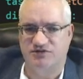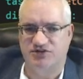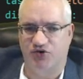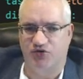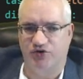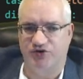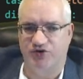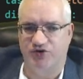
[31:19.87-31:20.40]

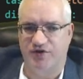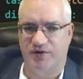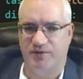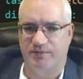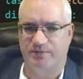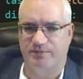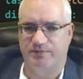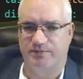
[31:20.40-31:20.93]
So we'll do the
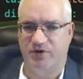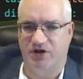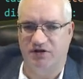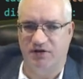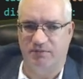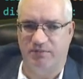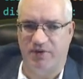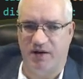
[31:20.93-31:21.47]

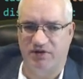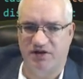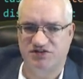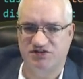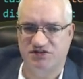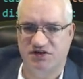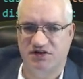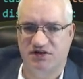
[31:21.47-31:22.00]
build and
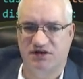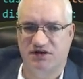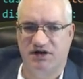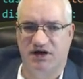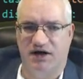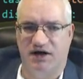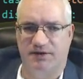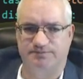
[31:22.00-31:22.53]
publish,
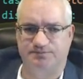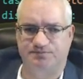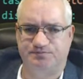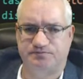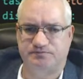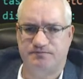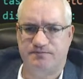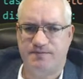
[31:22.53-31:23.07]
and
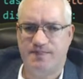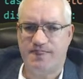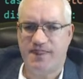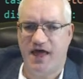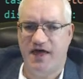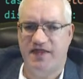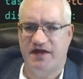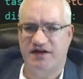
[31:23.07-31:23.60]

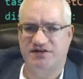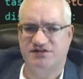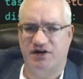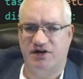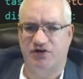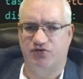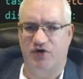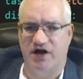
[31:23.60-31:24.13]
then it's
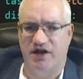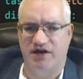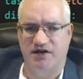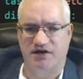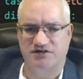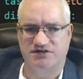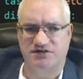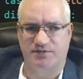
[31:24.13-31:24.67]
going to
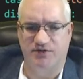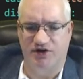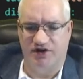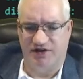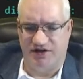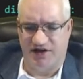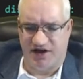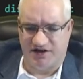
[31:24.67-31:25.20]
run some
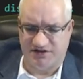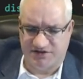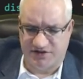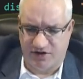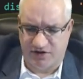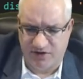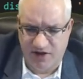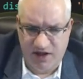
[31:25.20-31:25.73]
unit tests.
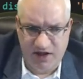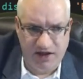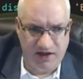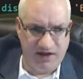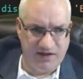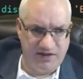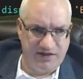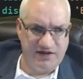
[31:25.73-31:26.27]
So
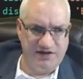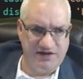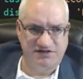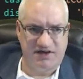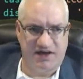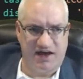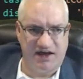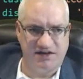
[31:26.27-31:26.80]
in
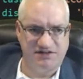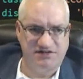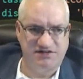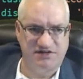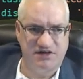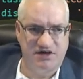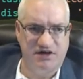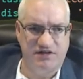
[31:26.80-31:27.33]
this
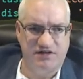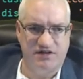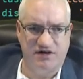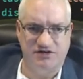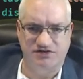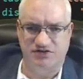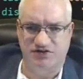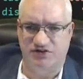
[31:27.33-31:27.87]
case,
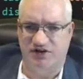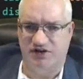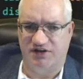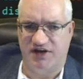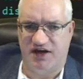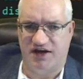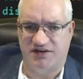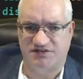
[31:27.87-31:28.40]
those
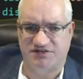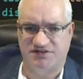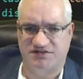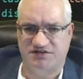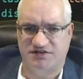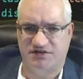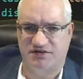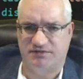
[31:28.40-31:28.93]
unit
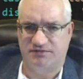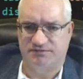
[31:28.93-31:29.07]
tests,